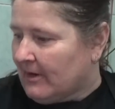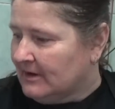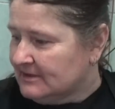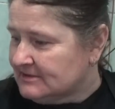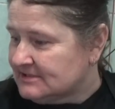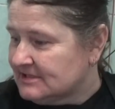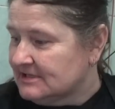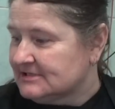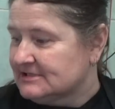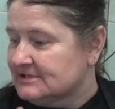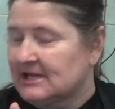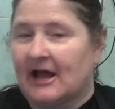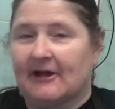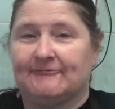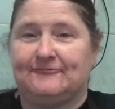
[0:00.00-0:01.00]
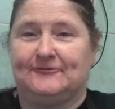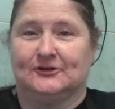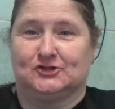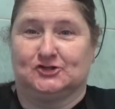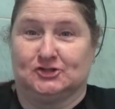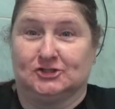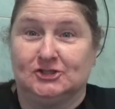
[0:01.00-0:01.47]
It tastes like
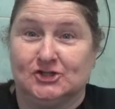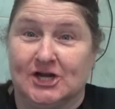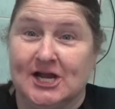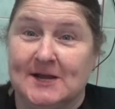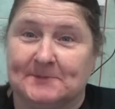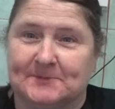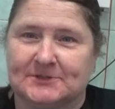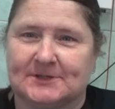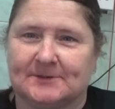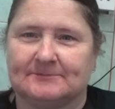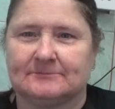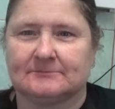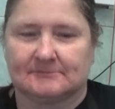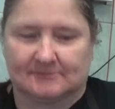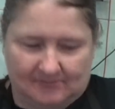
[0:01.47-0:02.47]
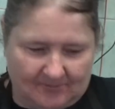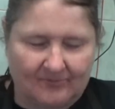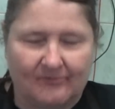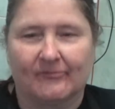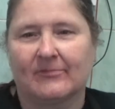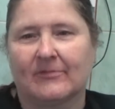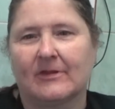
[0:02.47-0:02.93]
fish and chips.
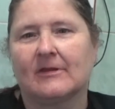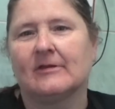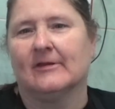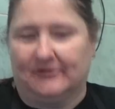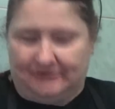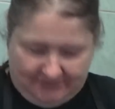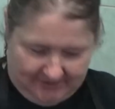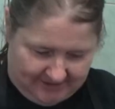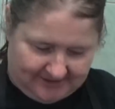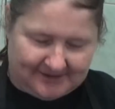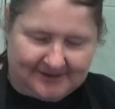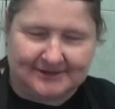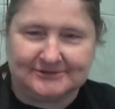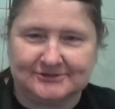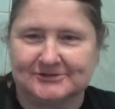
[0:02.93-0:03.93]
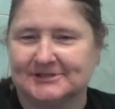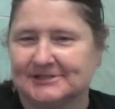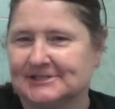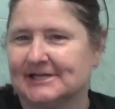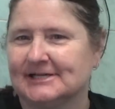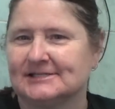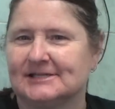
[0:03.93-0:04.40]
Not really, it's going to
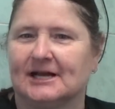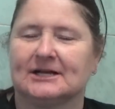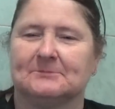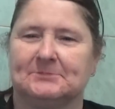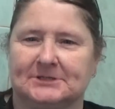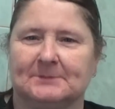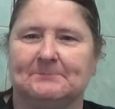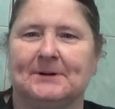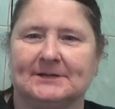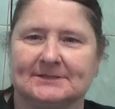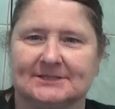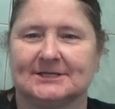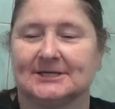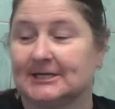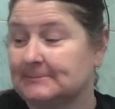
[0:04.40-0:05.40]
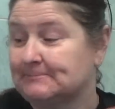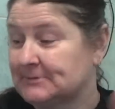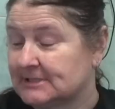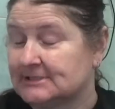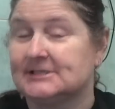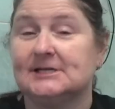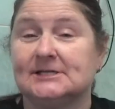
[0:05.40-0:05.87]
taste like a bloody pancake,
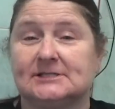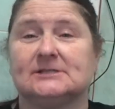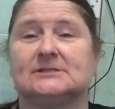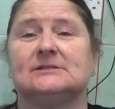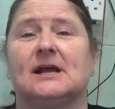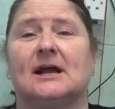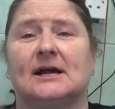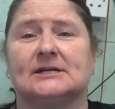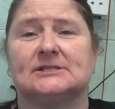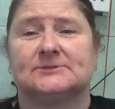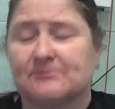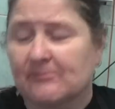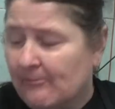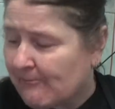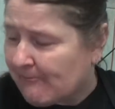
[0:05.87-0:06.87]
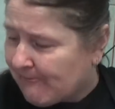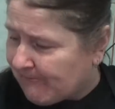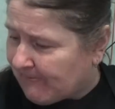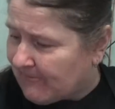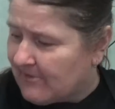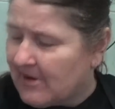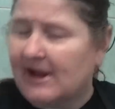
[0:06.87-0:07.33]
but it tastes as nice.
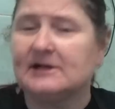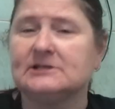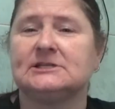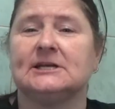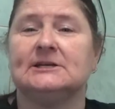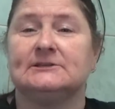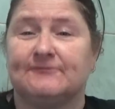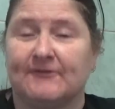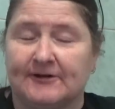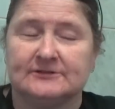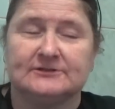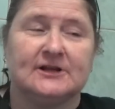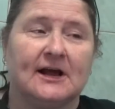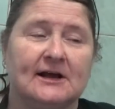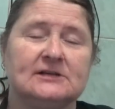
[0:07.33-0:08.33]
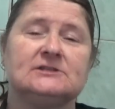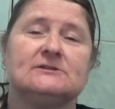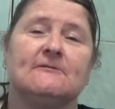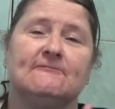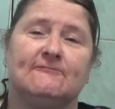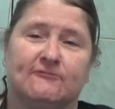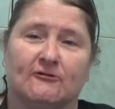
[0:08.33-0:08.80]
Nice, it's
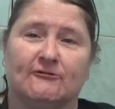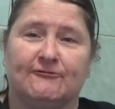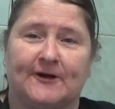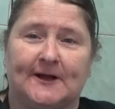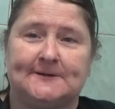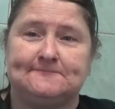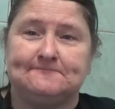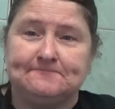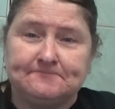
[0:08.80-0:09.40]
nice and fluffy.